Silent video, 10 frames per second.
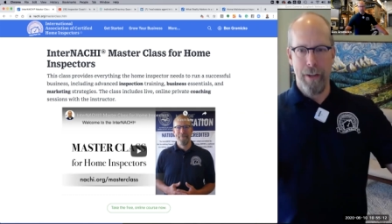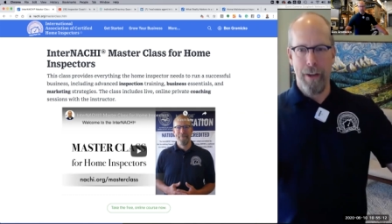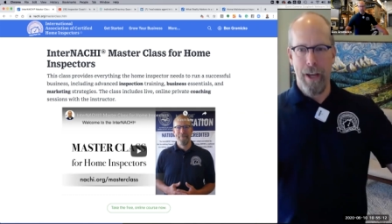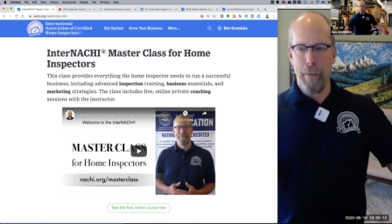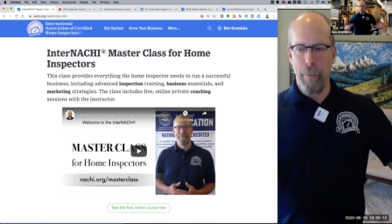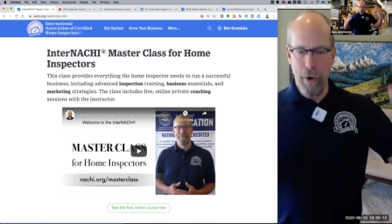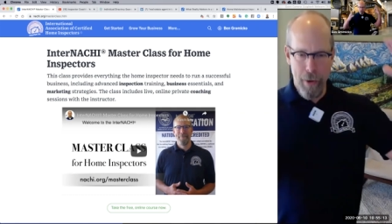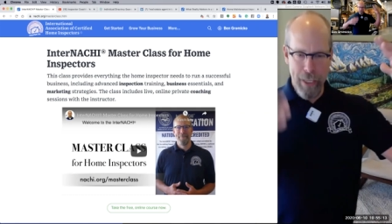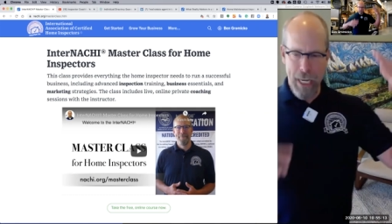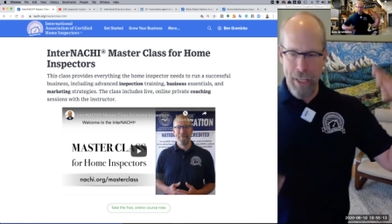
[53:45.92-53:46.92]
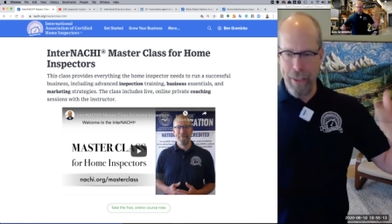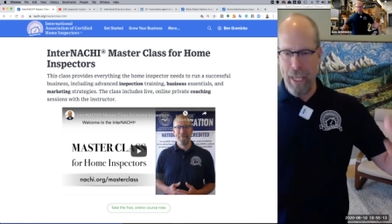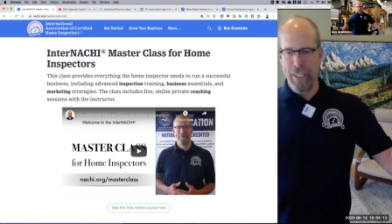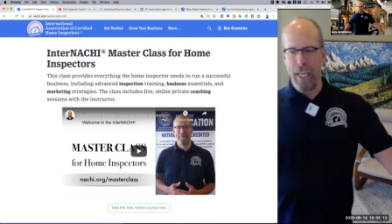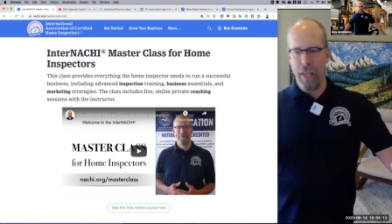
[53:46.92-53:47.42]
I can put all that, that
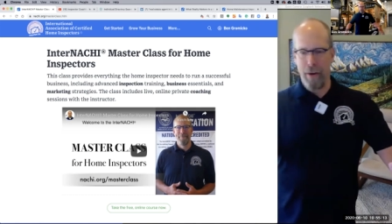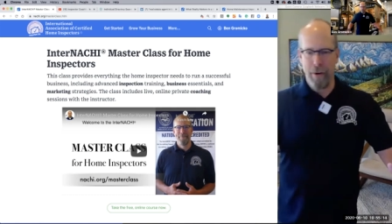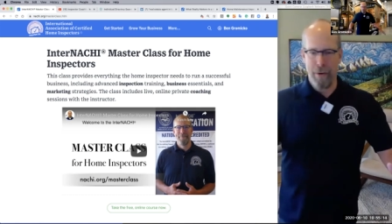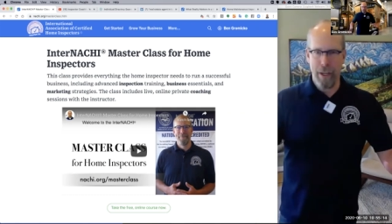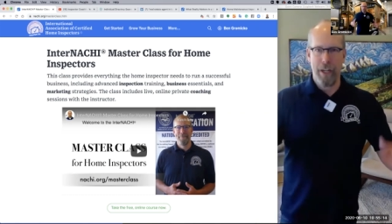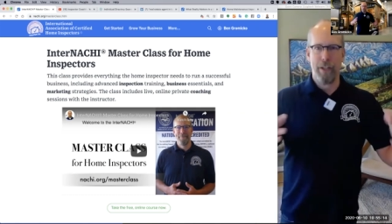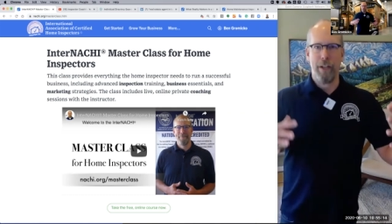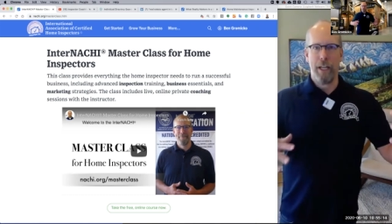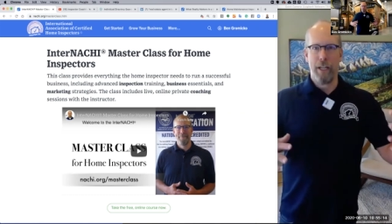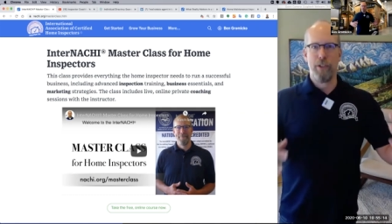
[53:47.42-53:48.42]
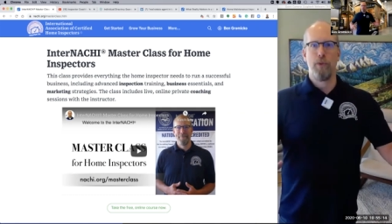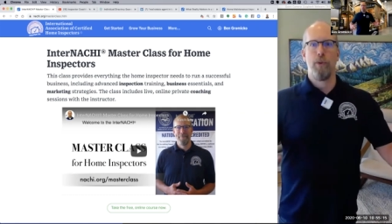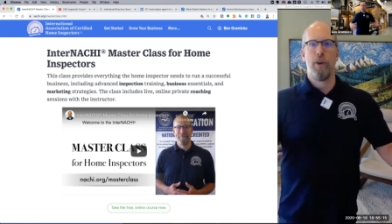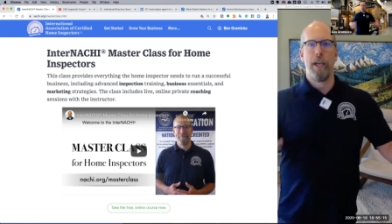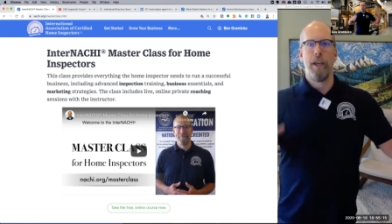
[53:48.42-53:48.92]
together in a, in a
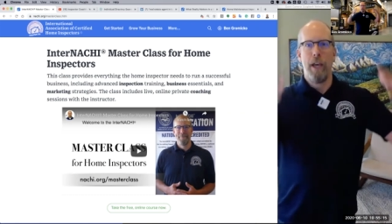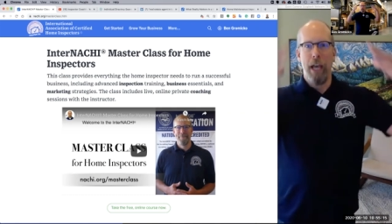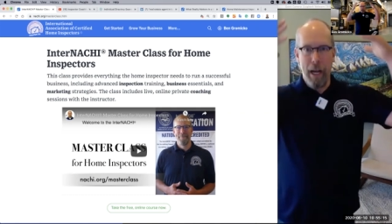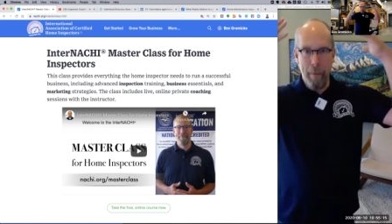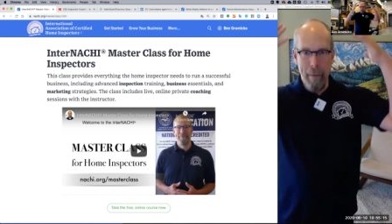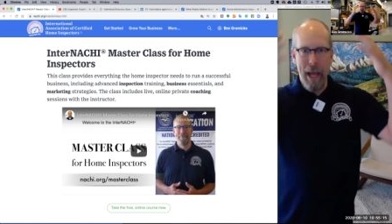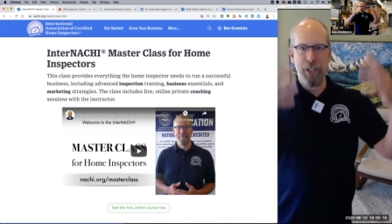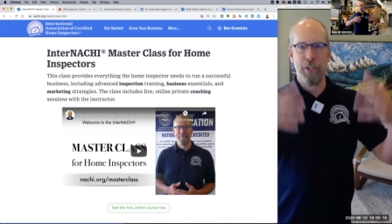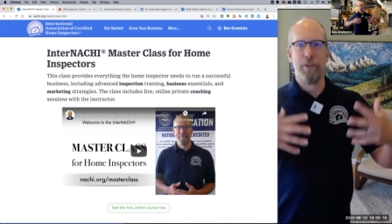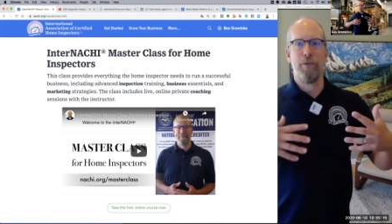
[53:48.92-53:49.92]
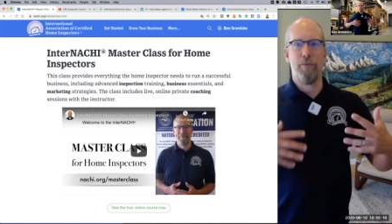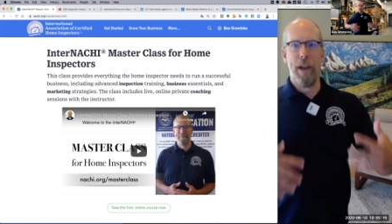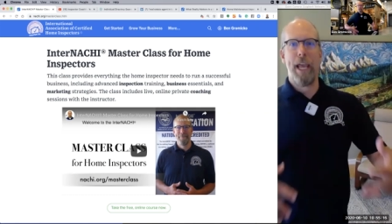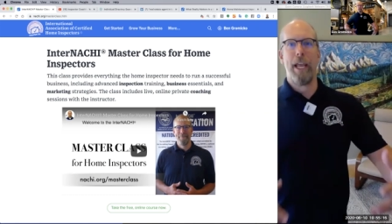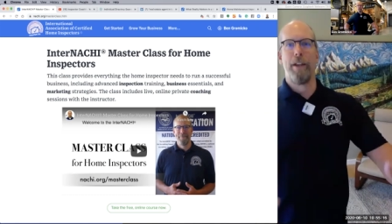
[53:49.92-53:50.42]
story and imagine
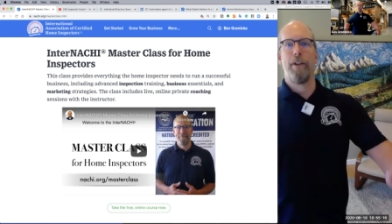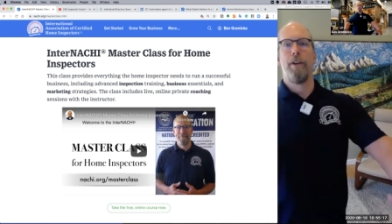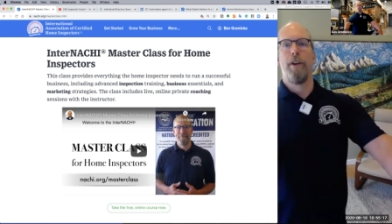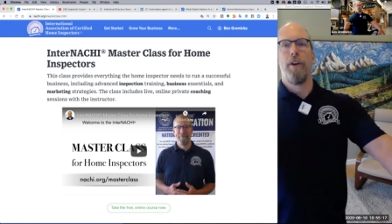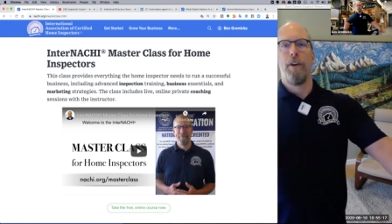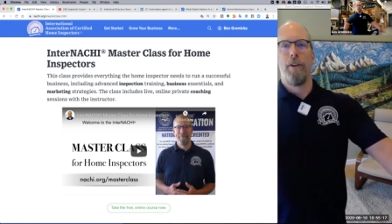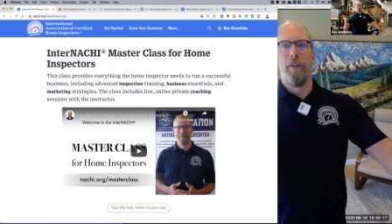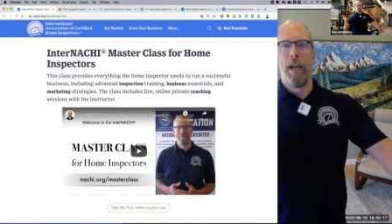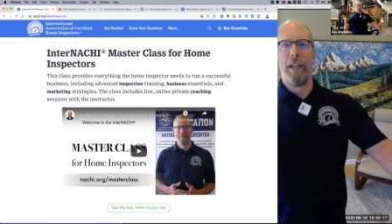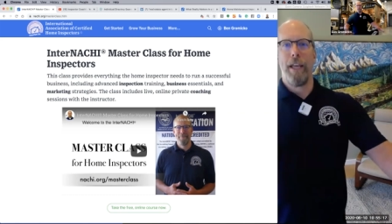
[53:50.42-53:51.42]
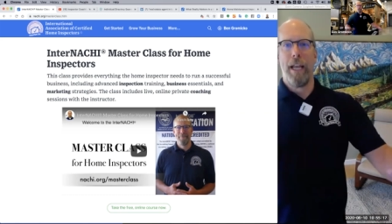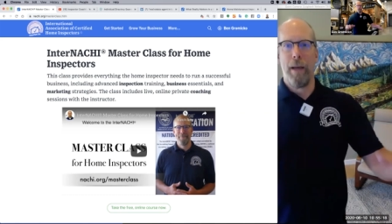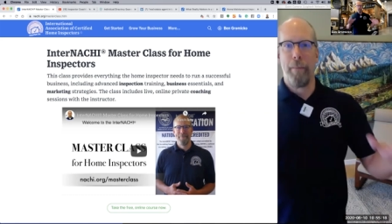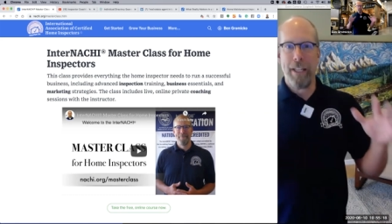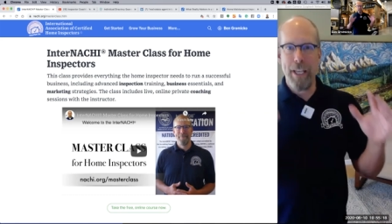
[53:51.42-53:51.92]
rain, right? And I'm
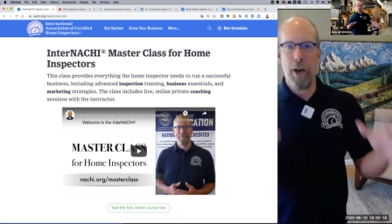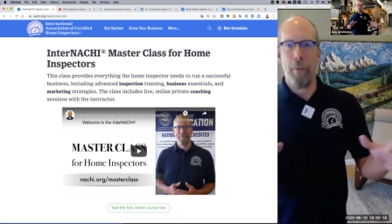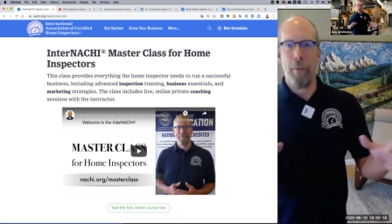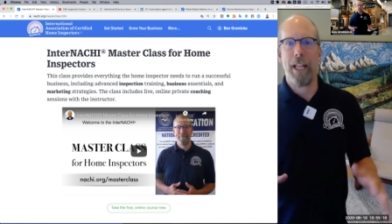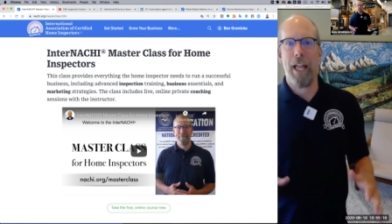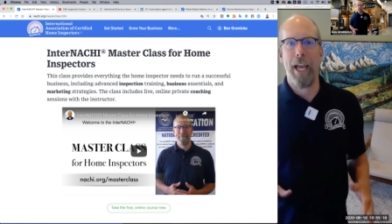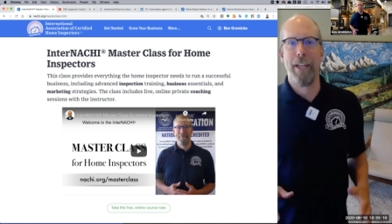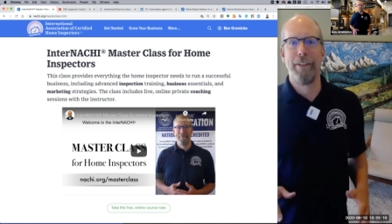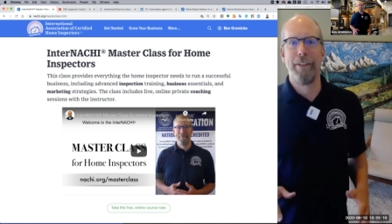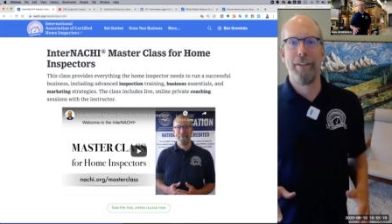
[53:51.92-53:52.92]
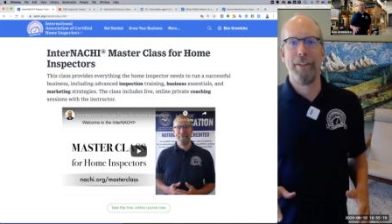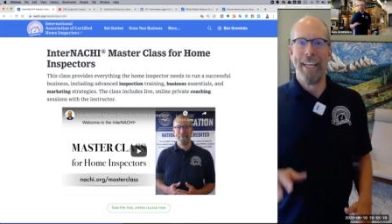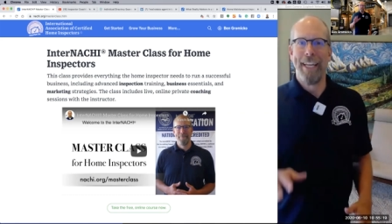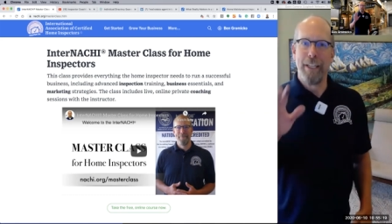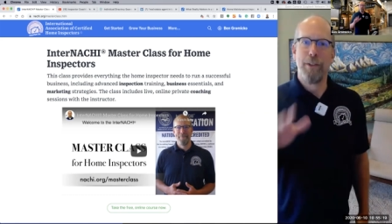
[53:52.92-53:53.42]
going to tell my client,
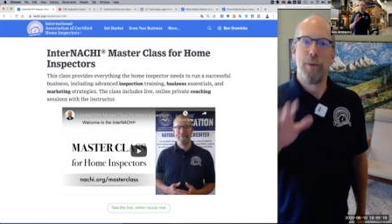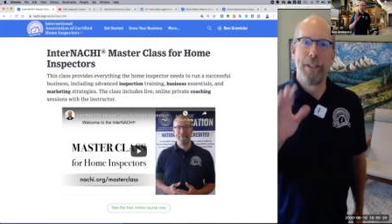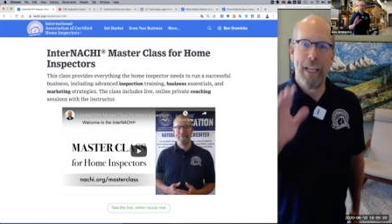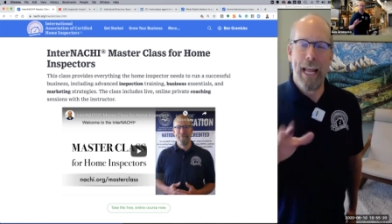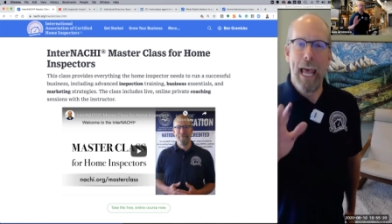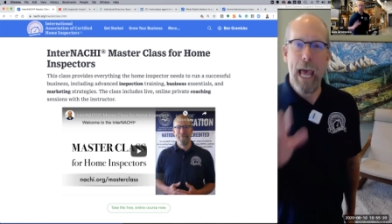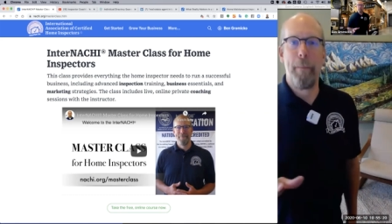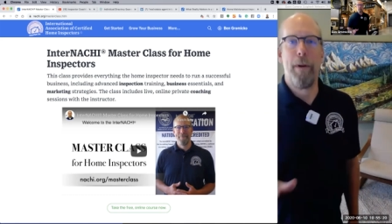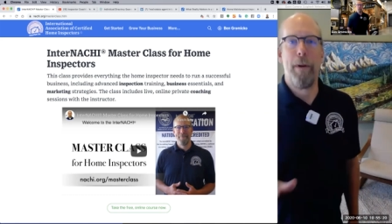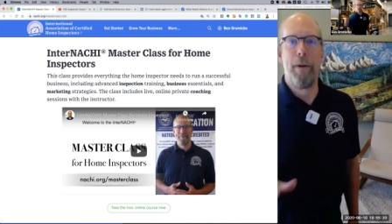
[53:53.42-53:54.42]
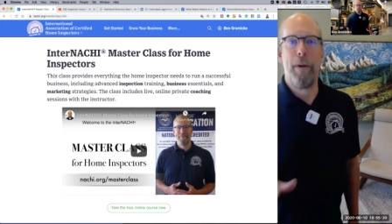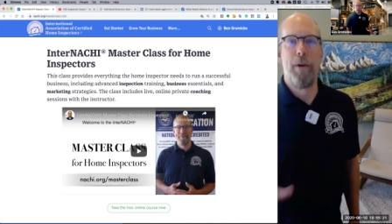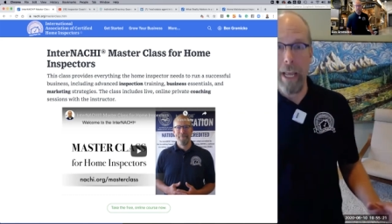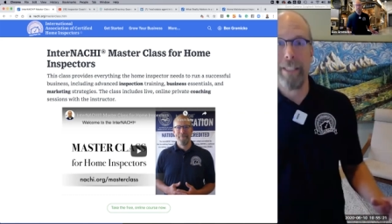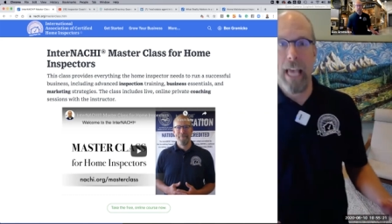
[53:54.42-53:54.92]
this is what's going to happen when it
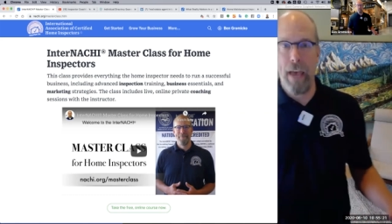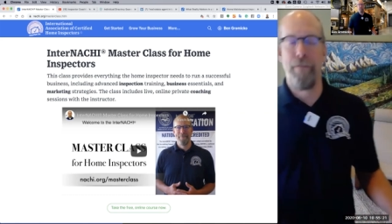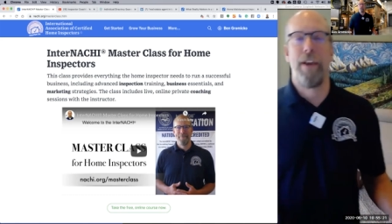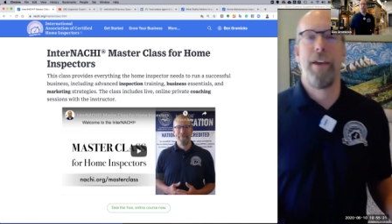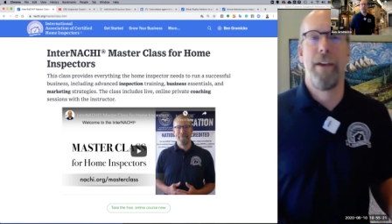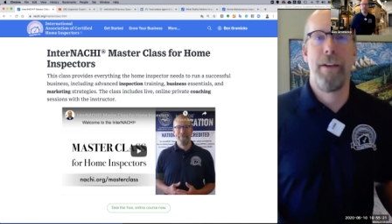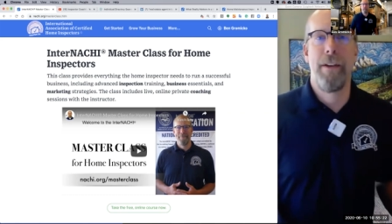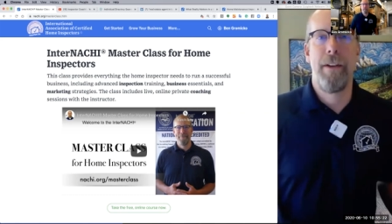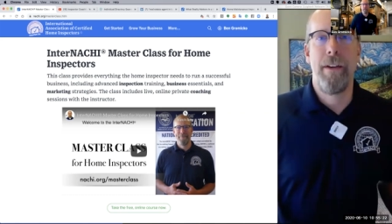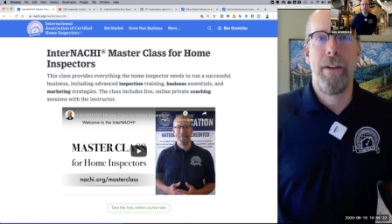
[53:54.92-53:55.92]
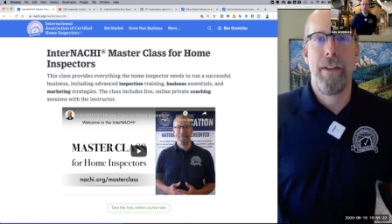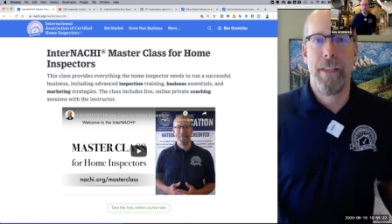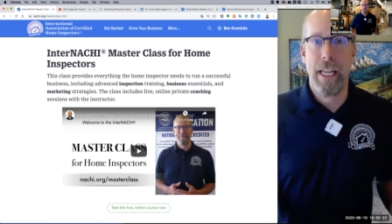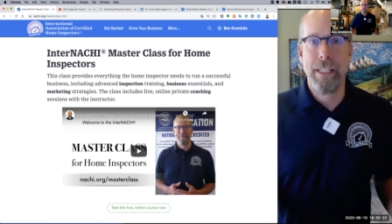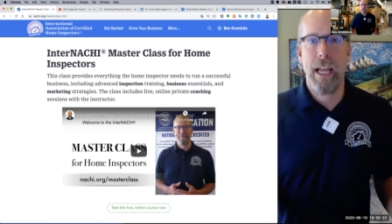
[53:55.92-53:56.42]
rains heavy the
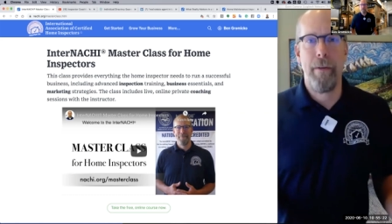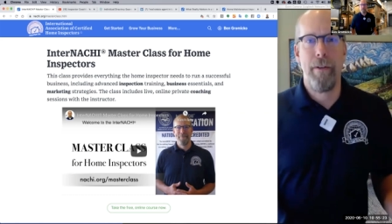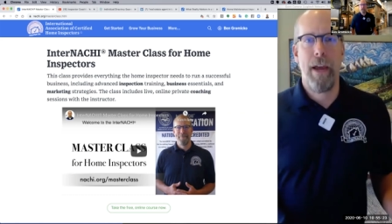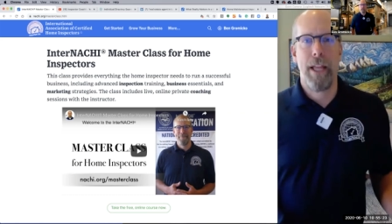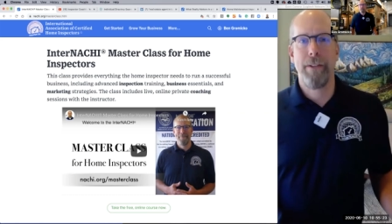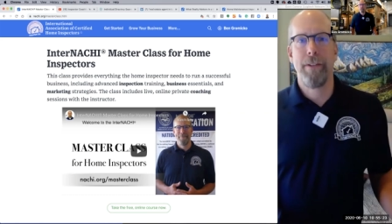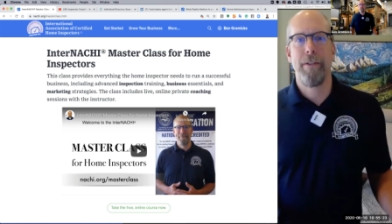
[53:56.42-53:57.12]
next time it rains.